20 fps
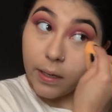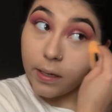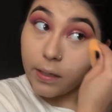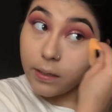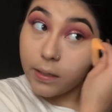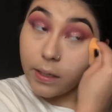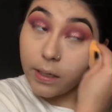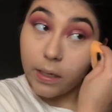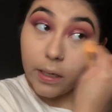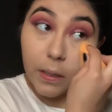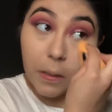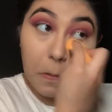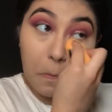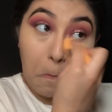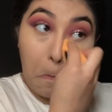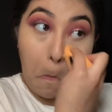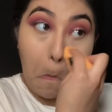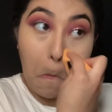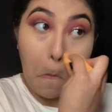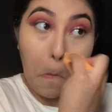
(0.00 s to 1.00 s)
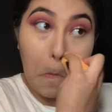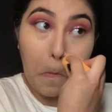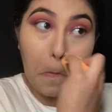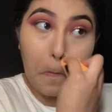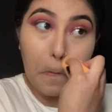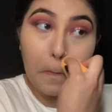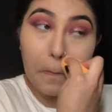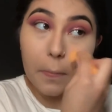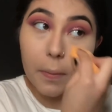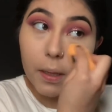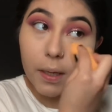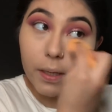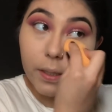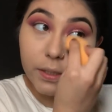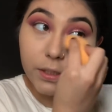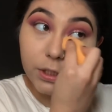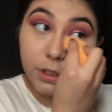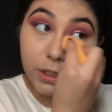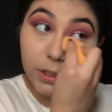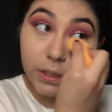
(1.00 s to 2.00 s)
And then
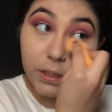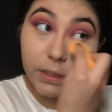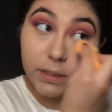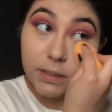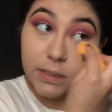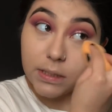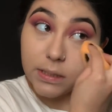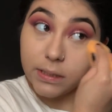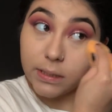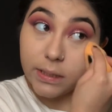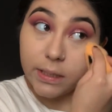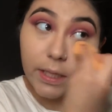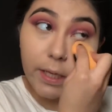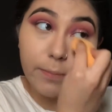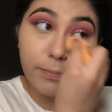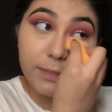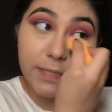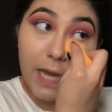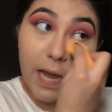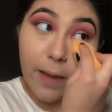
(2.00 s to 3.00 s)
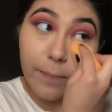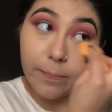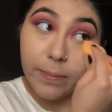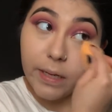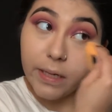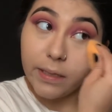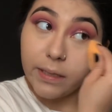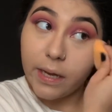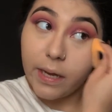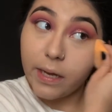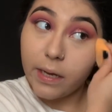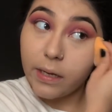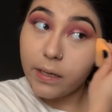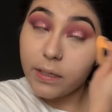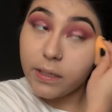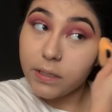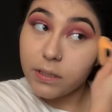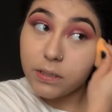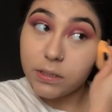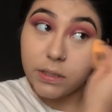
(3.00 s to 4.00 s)
I just keep tapping
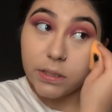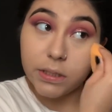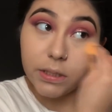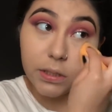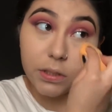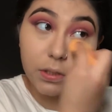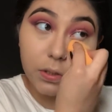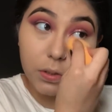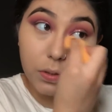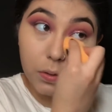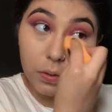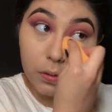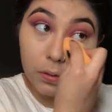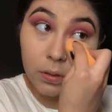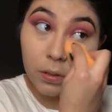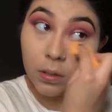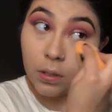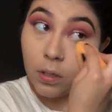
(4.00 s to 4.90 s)
that until